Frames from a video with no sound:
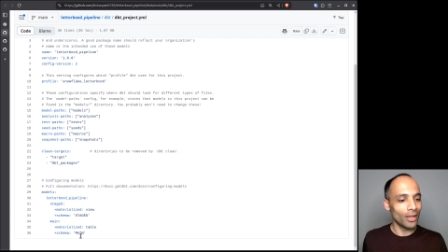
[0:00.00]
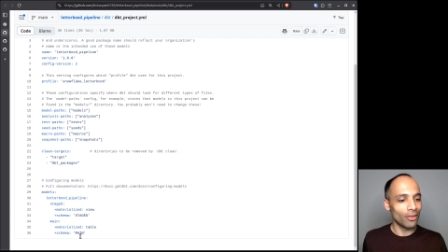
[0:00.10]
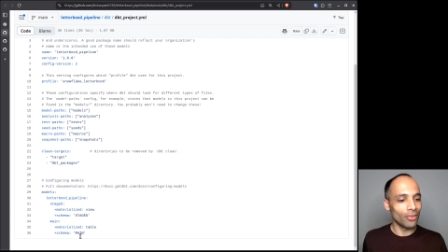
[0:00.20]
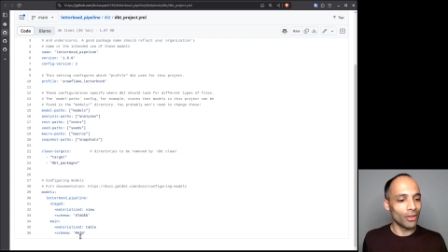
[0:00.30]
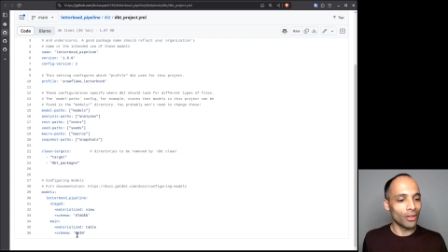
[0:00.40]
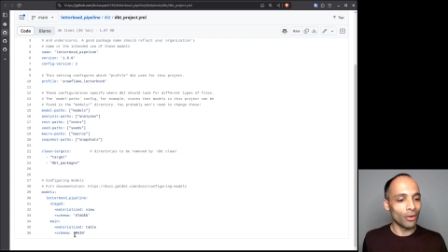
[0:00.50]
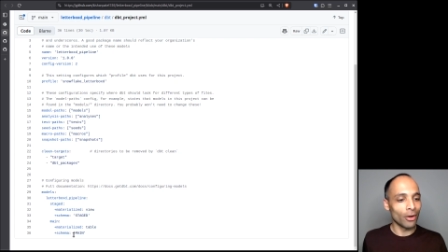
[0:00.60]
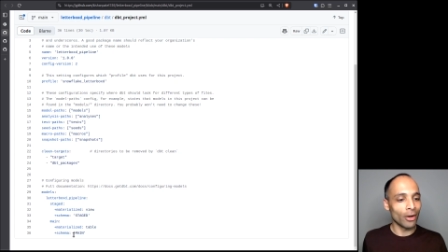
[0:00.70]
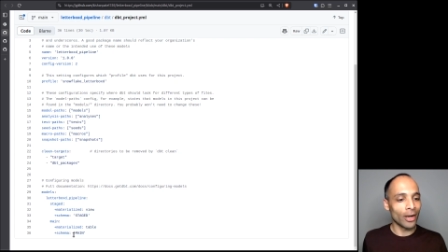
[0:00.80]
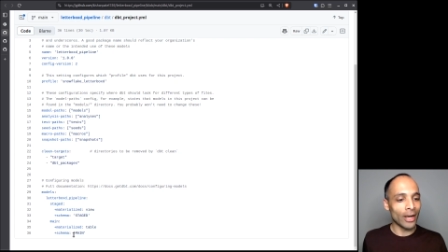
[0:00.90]
and then
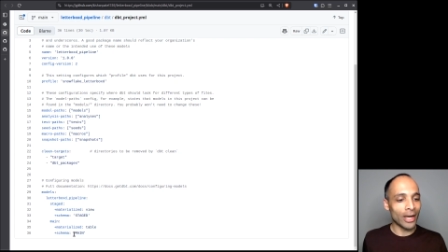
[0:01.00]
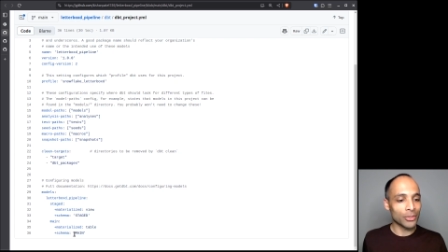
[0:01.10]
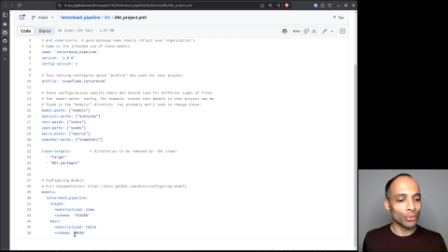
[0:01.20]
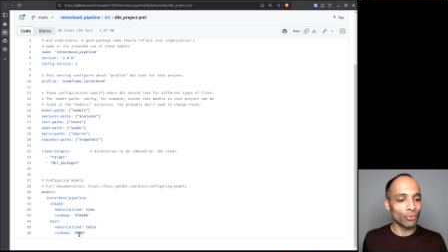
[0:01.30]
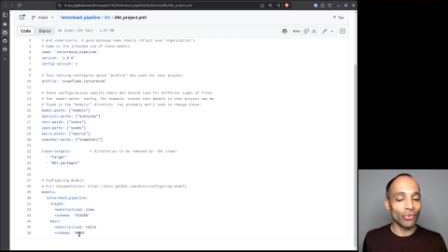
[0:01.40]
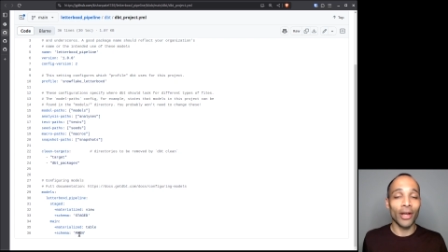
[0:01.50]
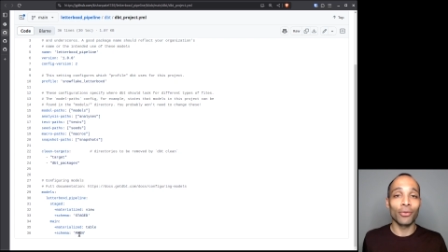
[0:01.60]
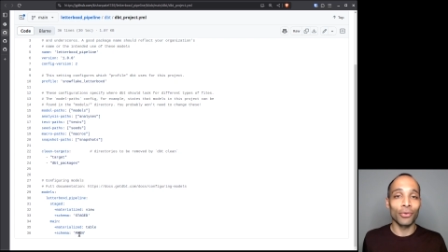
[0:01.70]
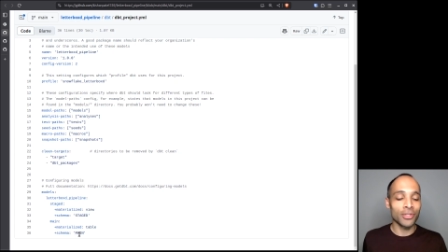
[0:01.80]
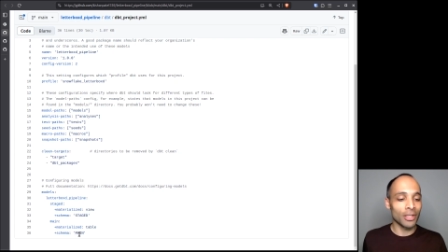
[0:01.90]
our actual
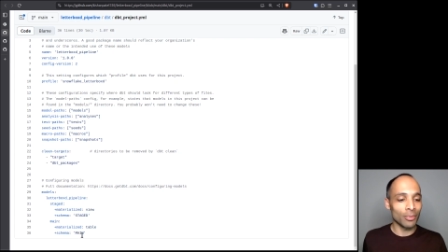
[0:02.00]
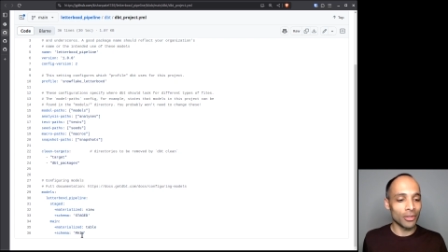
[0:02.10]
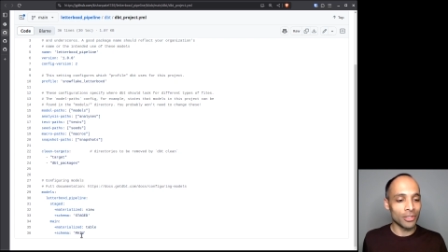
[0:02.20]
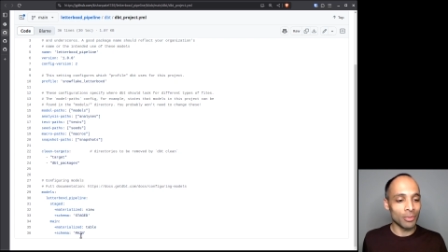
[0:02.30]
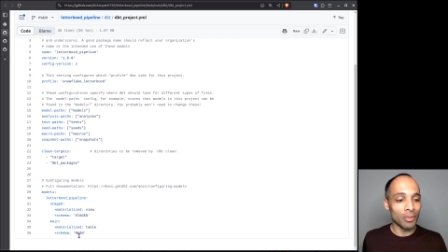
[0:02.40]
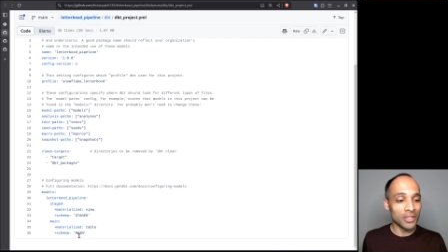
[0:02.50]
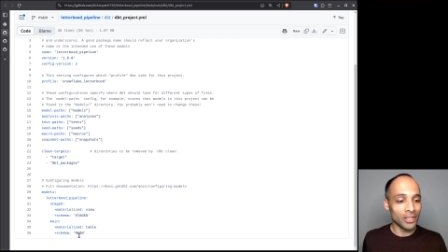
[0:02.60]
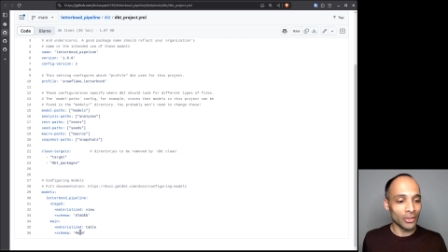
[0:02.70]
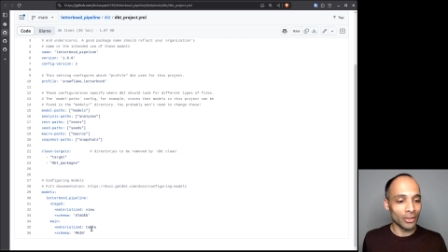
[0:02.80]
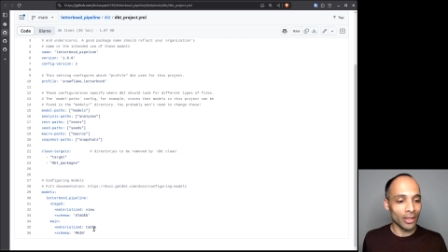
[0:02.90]
final schema to be
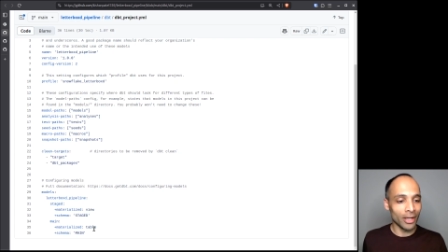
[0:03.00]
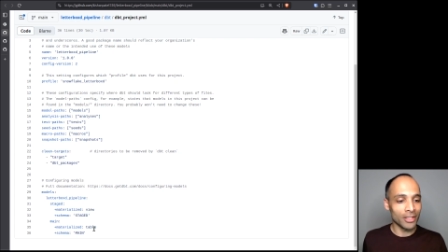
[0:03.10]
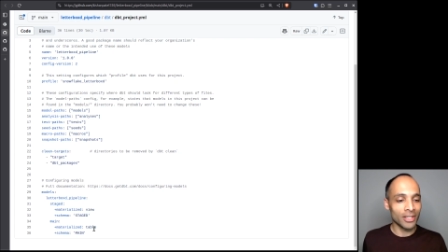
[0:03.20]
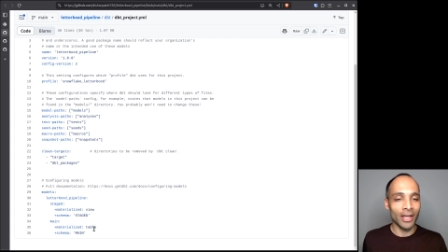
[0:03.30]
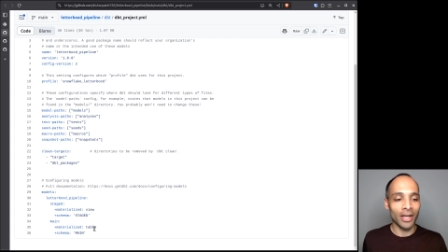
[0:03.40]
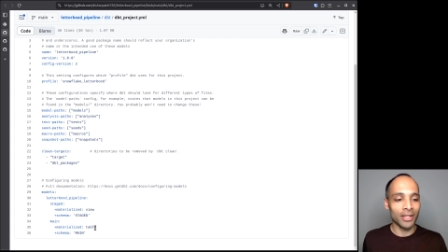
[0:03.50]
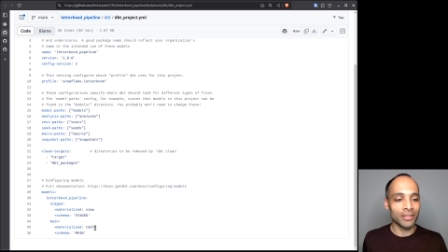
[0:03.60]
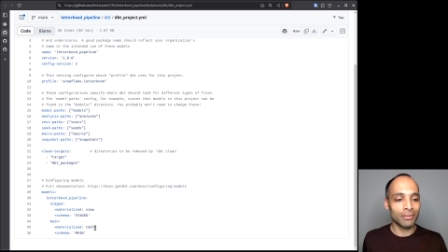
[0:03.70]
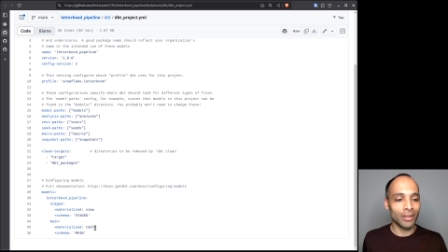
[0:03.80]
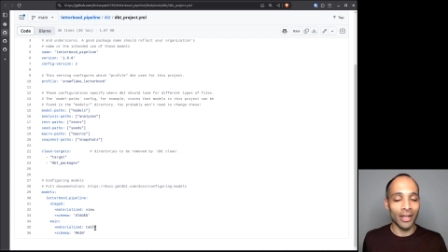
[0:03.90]
materialized
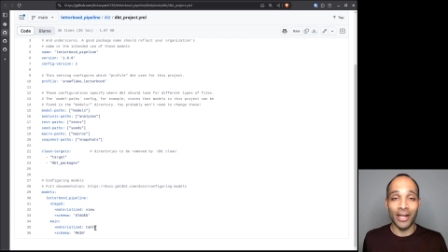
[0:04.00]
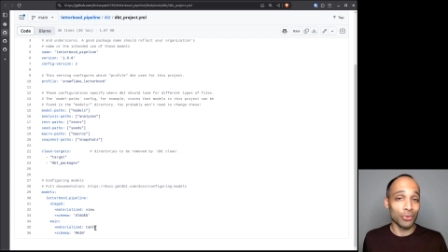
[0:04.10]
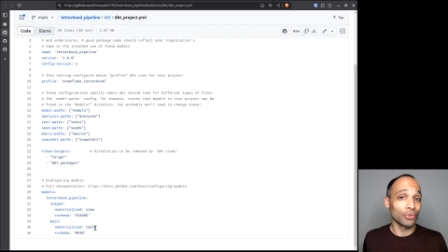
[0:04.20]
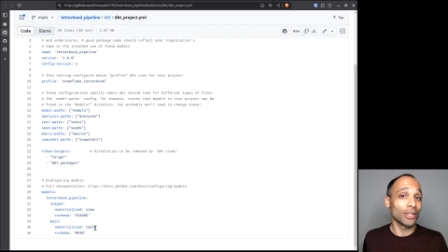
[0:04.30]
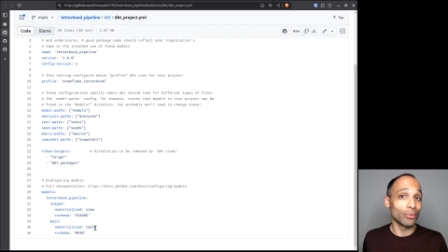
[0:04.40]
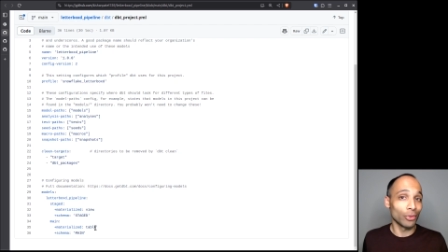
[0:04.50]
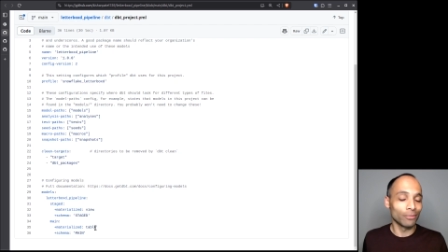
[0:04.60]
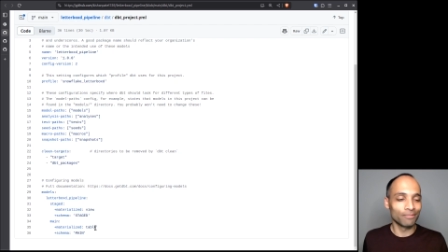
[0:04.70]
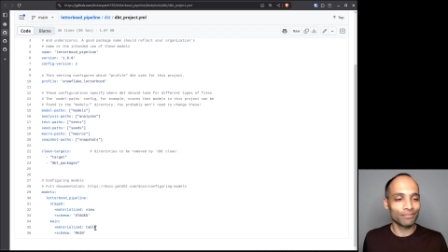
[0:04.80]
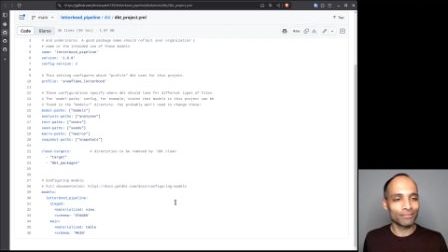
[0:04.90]
as an actual table.
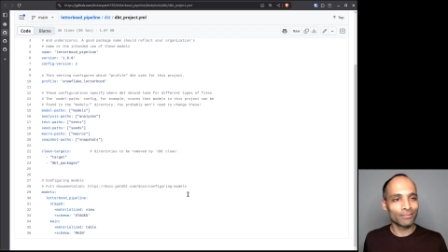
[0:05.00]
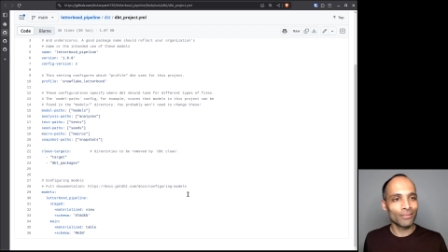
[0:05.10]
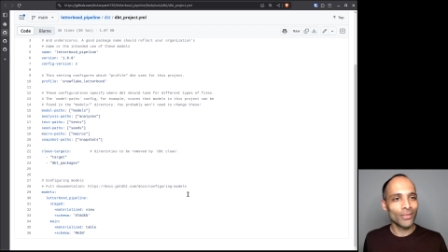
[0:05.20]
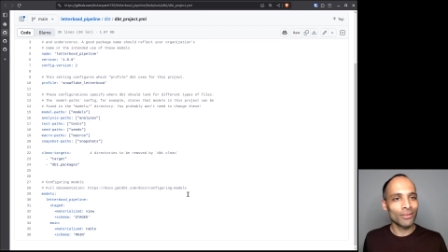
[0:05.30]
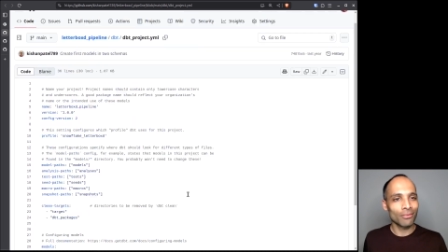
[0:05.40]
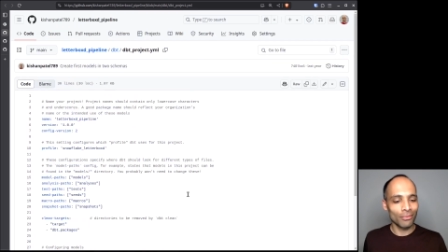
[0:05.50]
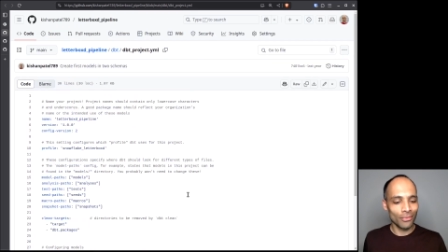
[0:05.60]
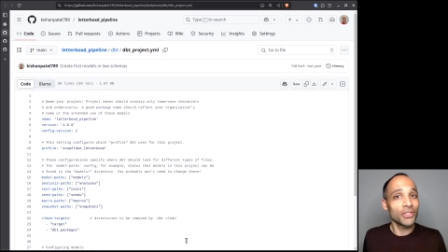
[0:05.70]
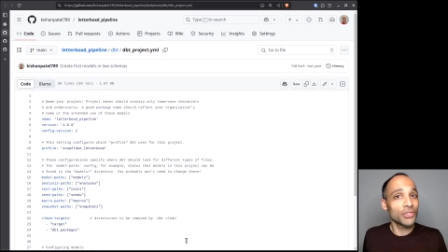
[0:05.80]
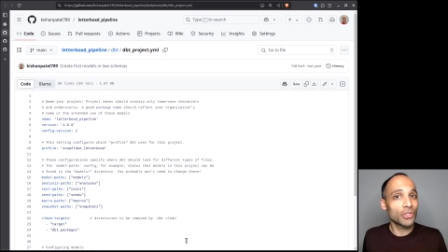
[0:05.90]

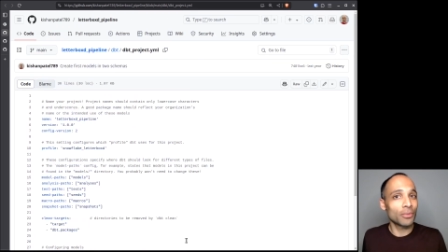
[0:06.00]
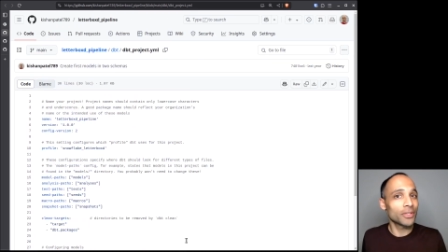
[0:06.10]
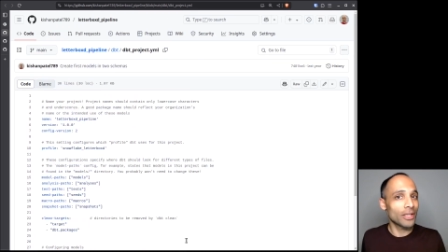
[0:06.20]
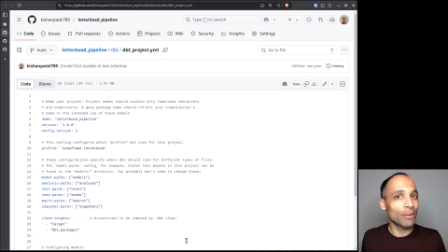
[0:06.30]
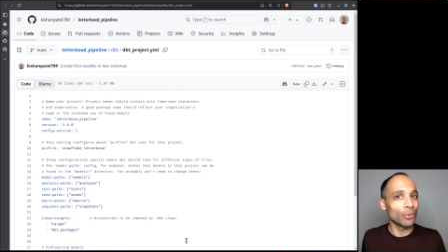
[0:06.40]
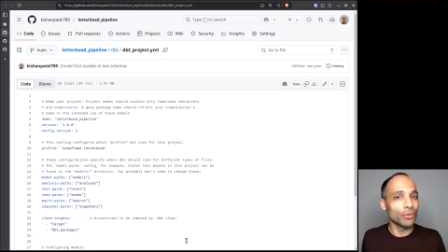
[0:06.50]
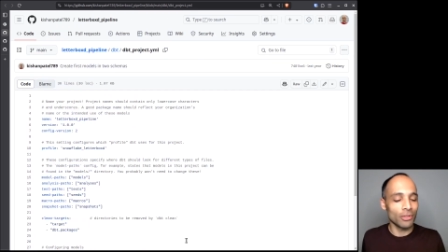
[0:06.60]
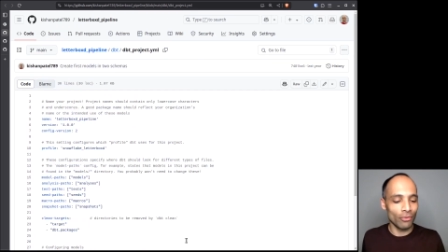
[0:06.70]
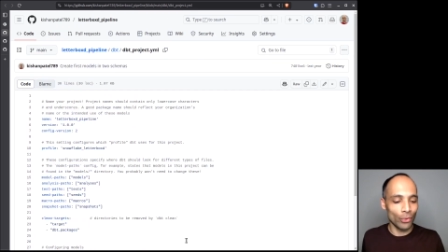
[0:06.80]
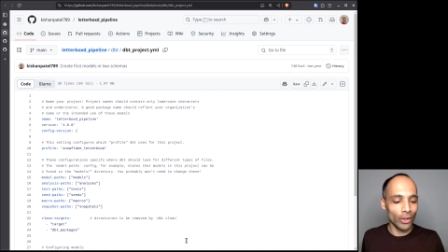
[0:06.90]
These are some examples
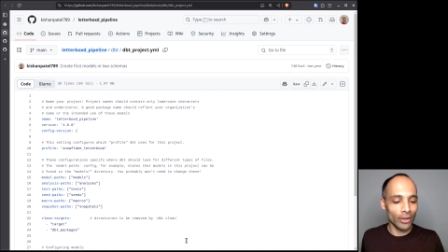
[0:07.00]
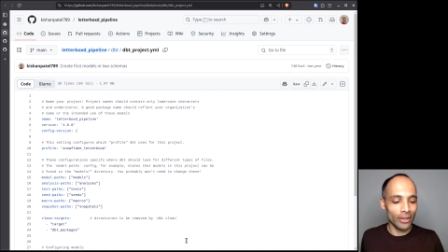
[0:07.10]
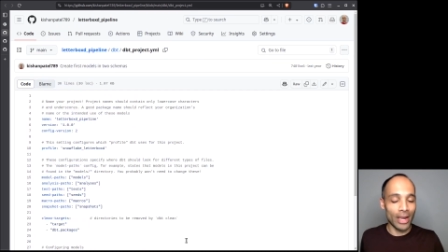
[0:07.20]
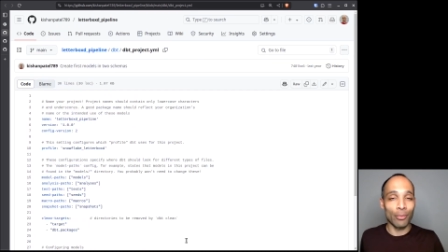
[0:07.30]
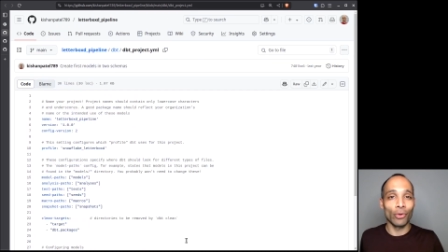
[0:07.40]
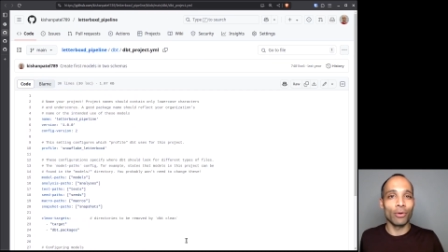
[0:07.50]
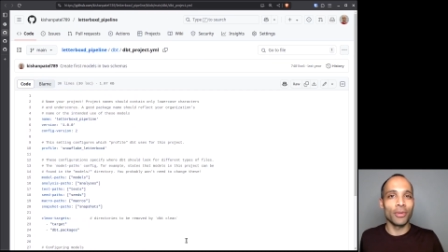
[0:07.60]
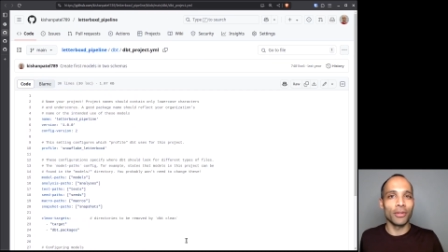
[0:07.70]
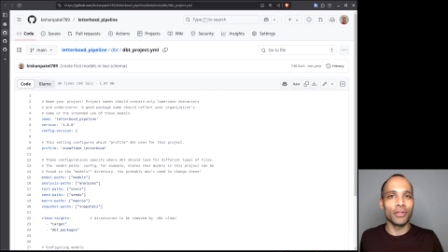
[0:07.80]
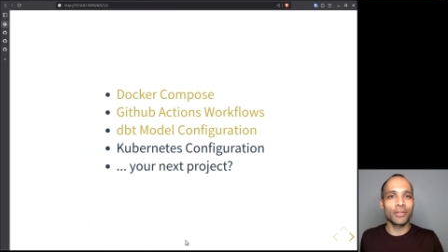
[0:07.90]
of where YAML
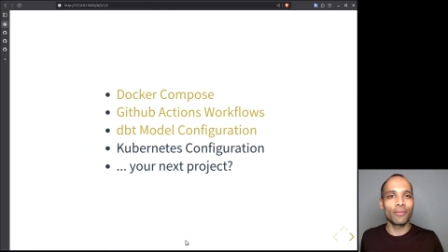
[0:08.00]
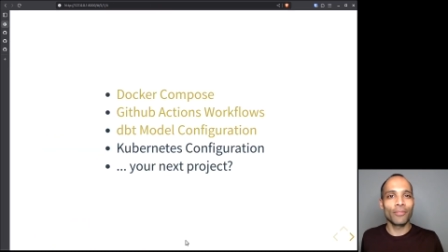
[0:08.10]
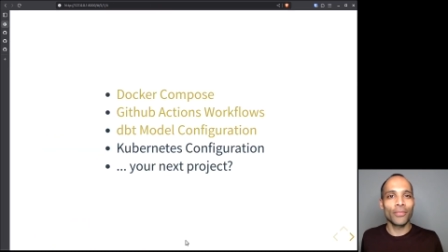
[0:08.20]
appears.